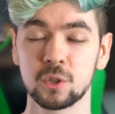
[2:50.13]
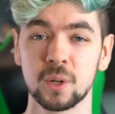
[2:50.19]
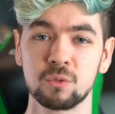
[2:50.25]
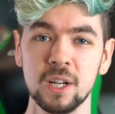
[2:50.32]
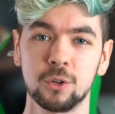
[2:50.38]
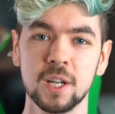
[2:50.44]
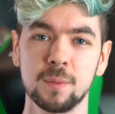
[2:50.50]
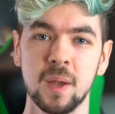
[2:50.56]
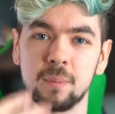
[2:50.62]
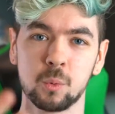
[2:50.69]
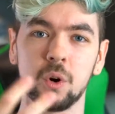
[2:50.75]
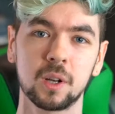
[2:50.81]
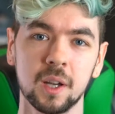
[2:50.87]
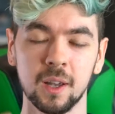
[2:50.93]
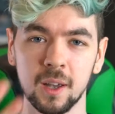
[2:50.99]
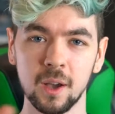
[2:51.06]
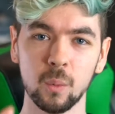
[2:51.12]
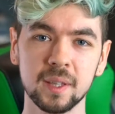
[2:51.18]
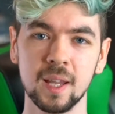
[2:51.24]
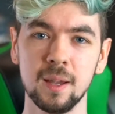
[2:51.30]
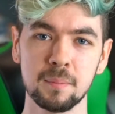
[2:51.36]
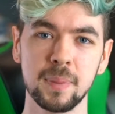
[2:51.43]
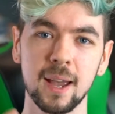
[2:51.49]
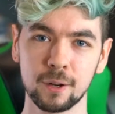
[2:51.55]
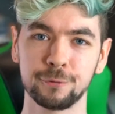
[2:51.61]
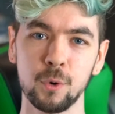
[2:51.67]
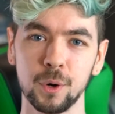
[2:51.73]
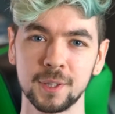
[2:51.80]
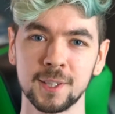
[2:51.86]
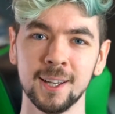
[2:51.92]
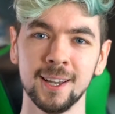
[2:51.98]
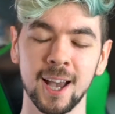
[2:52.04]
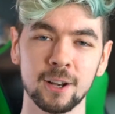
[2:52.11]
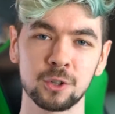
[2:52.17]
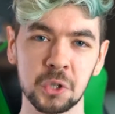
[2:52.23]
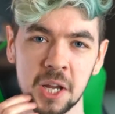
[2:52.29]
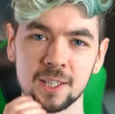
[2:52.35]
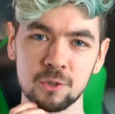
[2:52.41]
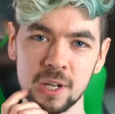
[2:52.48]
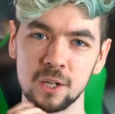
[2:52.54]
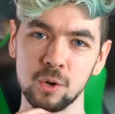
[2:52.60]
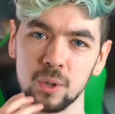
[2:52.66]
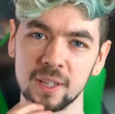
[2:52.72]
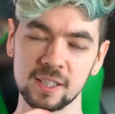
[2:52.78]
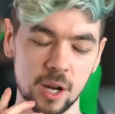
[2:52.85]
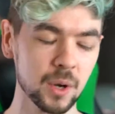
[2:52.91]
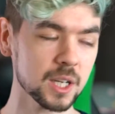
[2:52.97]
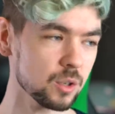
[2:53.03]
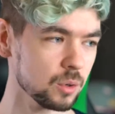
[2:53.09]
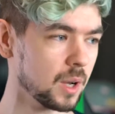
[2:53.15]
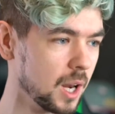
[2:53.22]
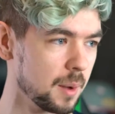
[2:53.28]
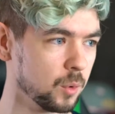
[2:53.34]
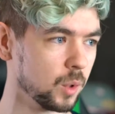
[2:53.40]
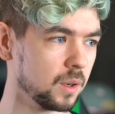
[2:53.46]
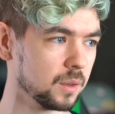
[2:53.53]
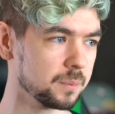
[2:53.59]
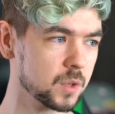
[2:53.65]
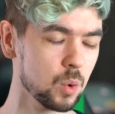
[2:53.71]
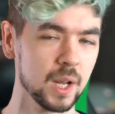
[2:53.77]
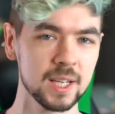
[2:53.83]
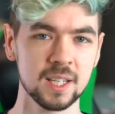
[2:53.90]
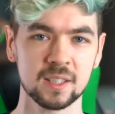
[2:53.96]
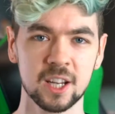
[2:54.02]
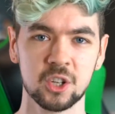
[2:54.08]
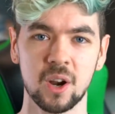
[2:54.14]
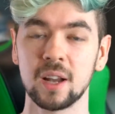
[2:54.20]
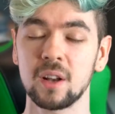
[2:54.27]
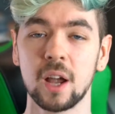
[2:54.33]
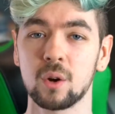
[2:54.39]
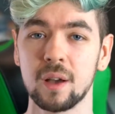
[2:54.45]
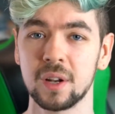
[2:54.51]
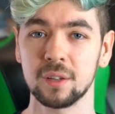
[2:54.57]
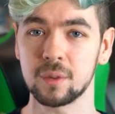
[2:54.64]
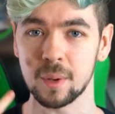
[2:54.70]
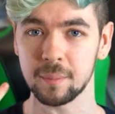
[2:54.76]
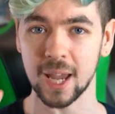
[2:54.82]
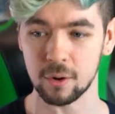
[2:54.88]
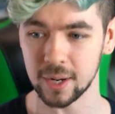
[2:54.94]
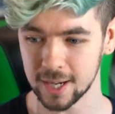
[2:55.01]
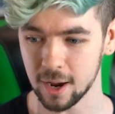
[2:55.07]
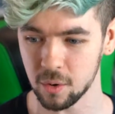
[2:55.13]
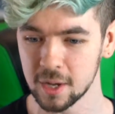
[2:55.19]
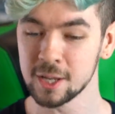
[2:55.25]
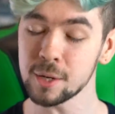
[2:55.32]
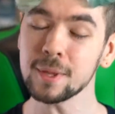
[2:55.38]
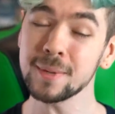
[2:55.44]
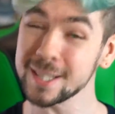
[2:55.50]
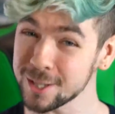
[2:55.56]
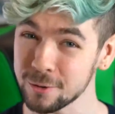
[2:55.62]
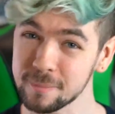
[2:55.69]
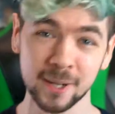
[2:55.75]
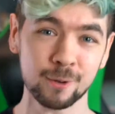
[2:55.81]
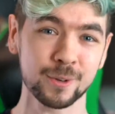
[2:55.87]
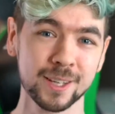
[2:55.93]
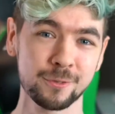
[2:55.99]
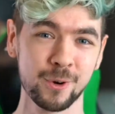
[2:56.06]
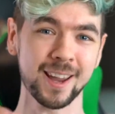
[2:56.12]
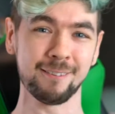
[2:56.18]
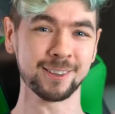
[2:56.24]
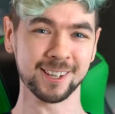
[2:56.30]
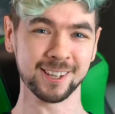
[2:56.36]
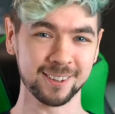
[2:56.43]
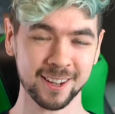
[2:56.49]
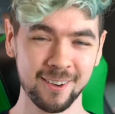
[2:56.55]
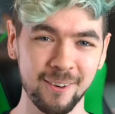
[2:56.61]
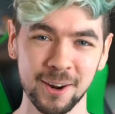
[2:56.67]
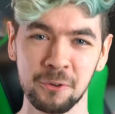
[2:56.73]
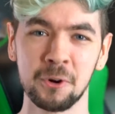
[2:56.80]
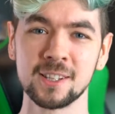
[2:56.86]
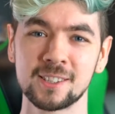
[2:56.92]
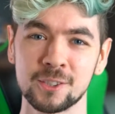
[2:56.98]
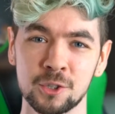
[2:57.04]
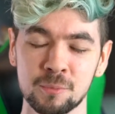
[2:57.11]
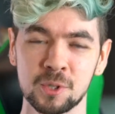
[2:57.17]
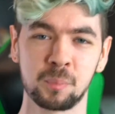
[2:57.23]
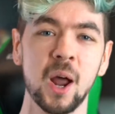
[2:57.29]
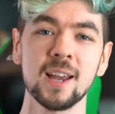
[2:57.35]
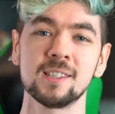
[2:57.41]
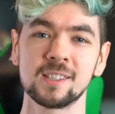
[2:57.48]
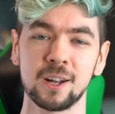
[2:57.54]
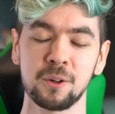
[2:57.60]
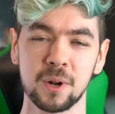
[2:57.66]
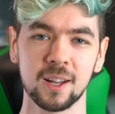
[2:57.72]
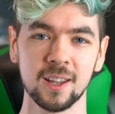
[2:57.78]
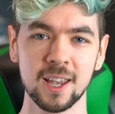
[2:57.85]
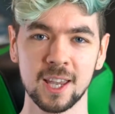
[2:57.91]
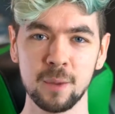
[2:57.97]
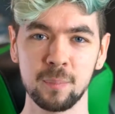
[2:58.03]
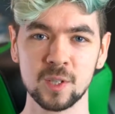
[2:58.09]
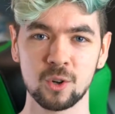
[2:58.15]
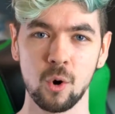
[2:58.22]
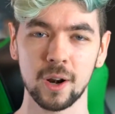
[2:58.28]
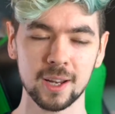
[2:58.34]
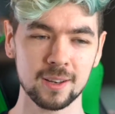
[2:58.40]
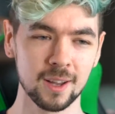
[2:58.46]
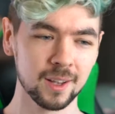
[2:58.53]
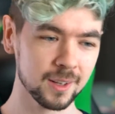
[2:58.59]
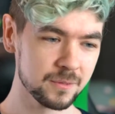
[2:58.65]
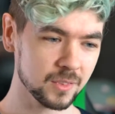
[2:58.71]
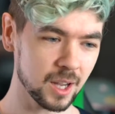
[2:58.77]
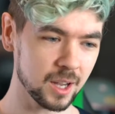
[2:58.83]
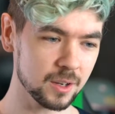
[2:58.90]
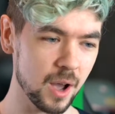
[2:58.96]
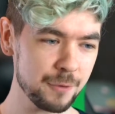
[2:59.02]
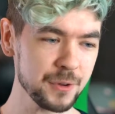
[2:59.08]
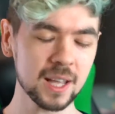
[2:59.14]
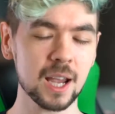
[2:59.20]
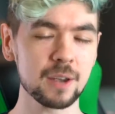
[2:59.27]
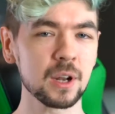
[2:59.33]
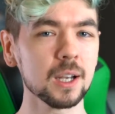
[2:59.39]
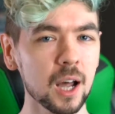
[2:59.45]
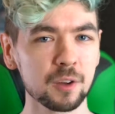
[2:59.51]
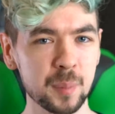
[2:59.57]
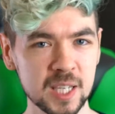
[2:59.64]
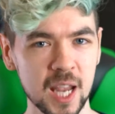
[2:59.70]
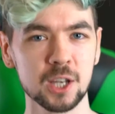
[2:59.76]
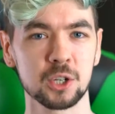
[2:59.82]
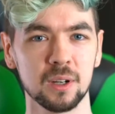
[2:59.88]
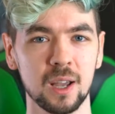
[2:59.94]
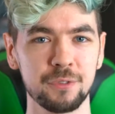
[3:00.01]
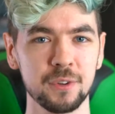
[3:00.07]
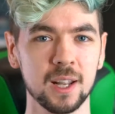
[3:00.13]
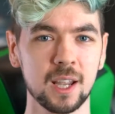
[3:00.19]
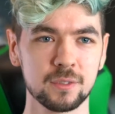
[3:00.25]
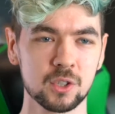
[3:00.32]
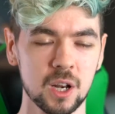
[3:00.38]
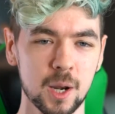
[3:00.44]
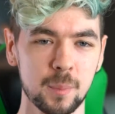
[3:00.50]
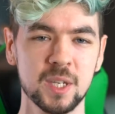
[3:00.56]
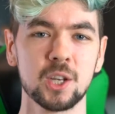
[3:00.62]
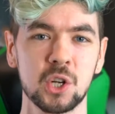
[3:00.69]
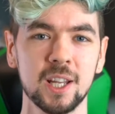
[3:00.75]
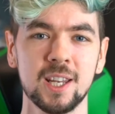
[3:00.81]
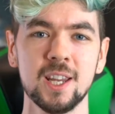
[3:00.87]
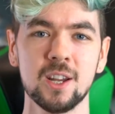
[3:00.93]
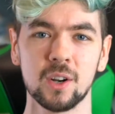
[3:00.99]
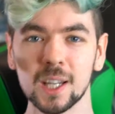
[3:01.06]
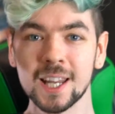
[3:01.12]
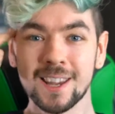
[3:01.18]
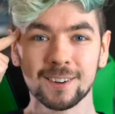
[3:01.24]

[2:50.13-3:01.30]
So it's really great to be able to work with him back and forth and create these really cool things. I want to do a lot more cool ideas next year. I don't have any of them in my head right now. Some of them I do, but I don't want to give away everything all at once because there's some surprises that I want to keep in store. And I don't know, I feel like I have a lot of potential. I feel like there's a lot of potential in here and in